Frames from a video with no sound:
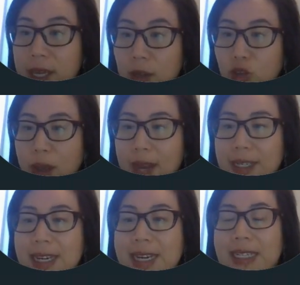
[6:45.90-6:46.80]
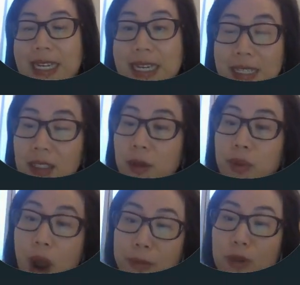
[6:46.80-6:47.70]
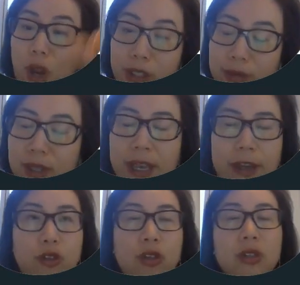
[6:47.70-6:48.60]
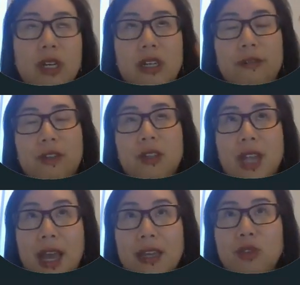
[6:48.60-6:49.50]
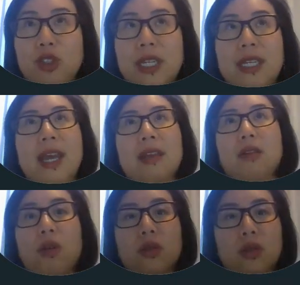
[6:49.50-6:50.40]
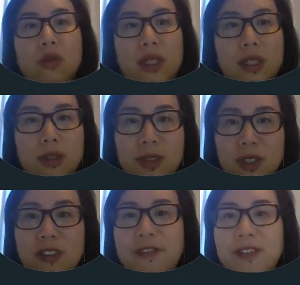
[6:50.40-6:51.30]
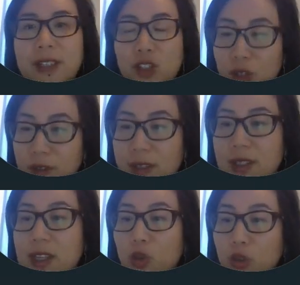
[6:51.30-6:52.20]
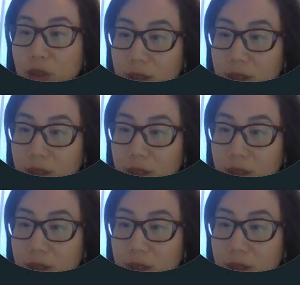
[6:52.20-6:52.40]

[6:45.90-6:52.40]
contract is the proper documentation of the timesheet and also the specific service that your